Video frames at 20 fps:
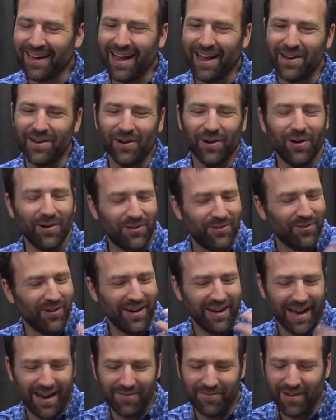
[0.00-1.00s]
Yeah. You know, it's
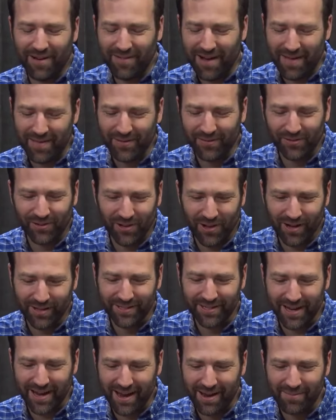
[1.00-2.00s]
funny. I've, I've had this for a long
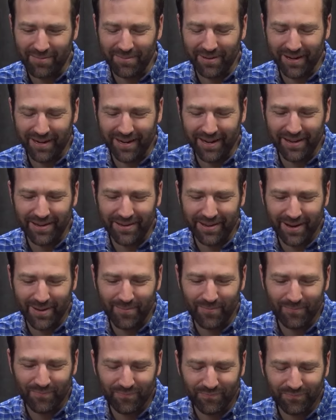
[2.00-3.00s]
time, and
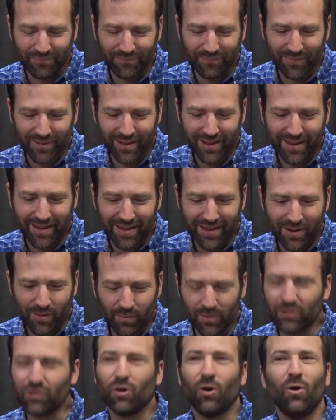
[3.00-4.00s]
um,
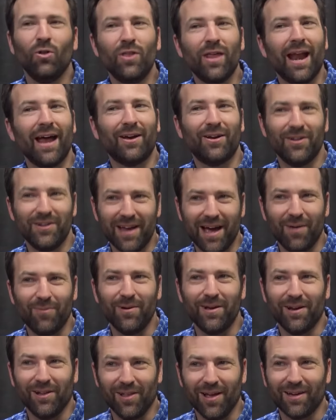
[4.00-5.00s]
was told that I could not
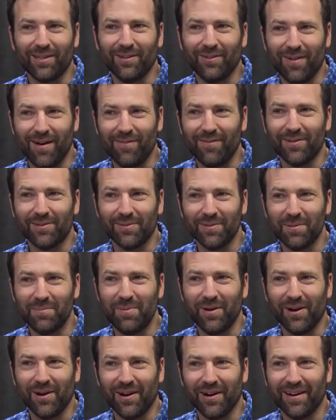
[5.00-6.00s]
win elected office with a
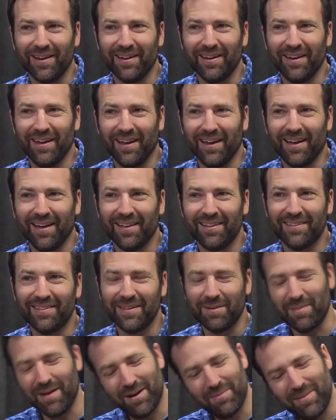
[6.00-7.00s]
beard, and uh,
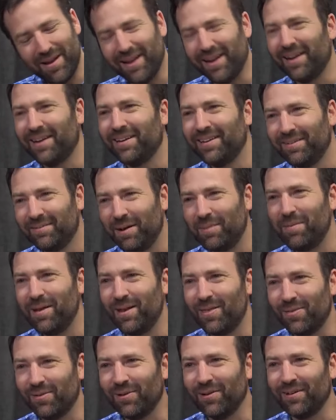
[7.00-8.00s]
somehow made it. I
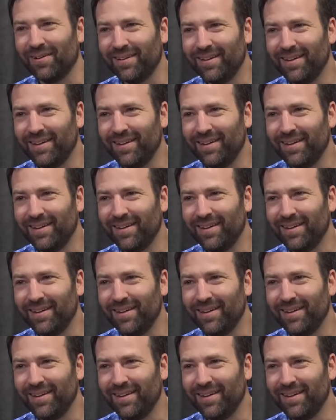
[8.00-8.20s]
made it through.